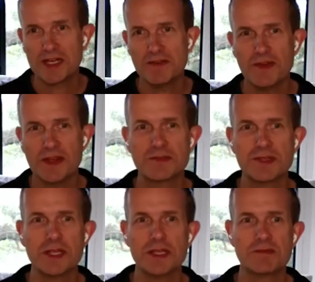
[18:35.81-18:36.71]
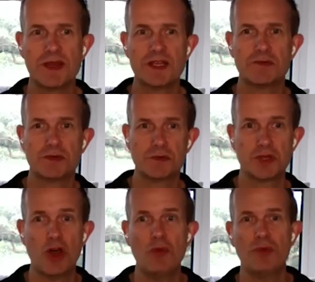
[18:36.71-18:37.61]
our second investment in the
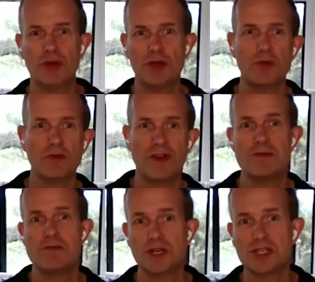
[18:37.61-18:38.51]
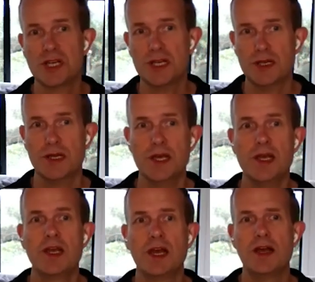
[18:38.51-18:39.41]
space which was Copper who are very much in